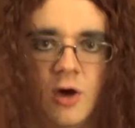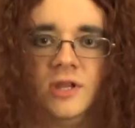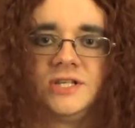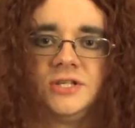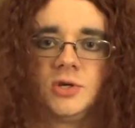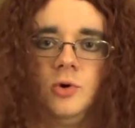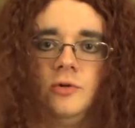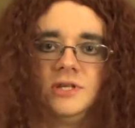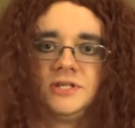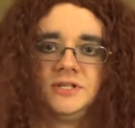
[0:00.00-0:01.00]
this is cool.
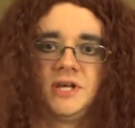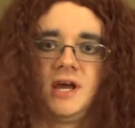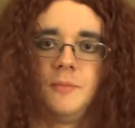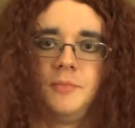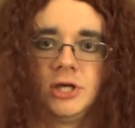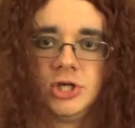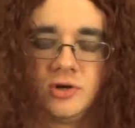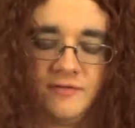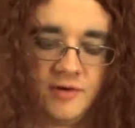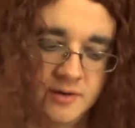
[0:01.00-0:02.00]
This is a picture
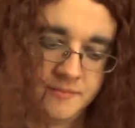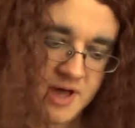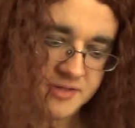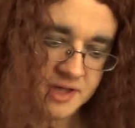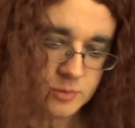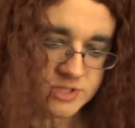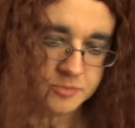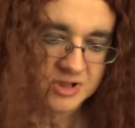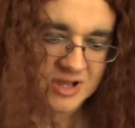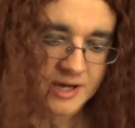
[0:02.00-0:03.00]
of a, I think it was a
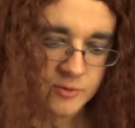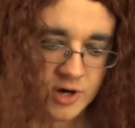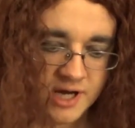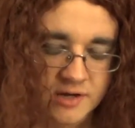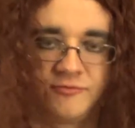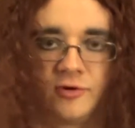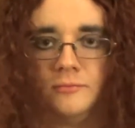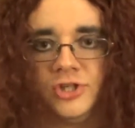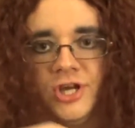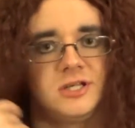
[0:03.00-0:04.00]
playwright from
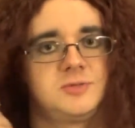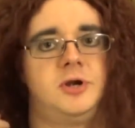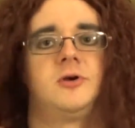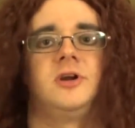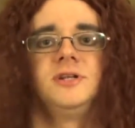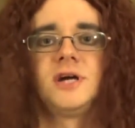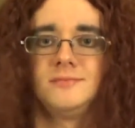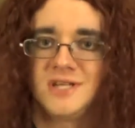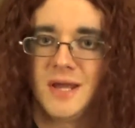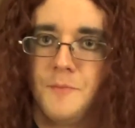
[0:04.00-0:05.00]
Shakespearean
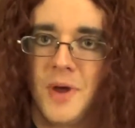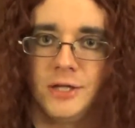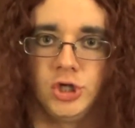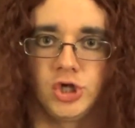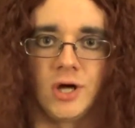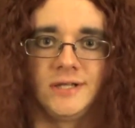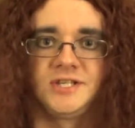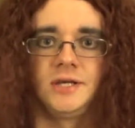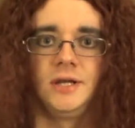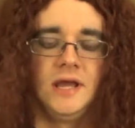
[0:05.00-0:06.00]
times named Ben
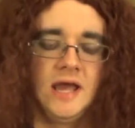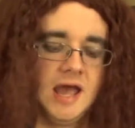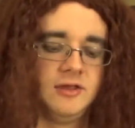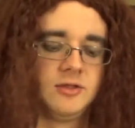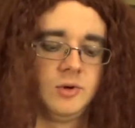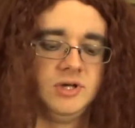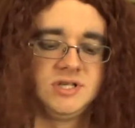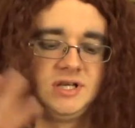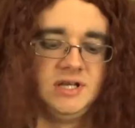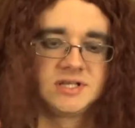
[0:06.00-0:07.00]
Jonson. And the
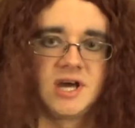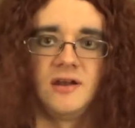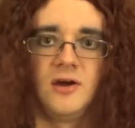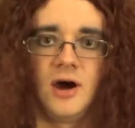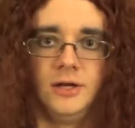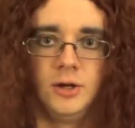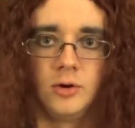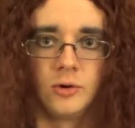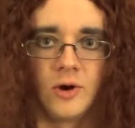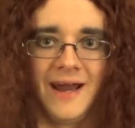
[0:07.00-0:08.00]
reason he's kind of gotten
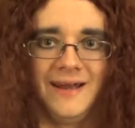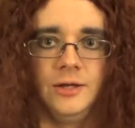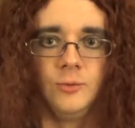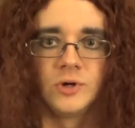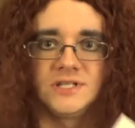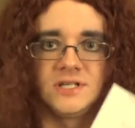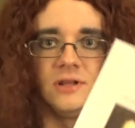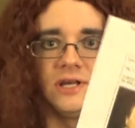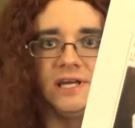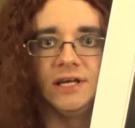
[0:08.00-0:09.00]
notoriety
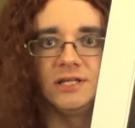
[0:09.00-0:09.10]
recently is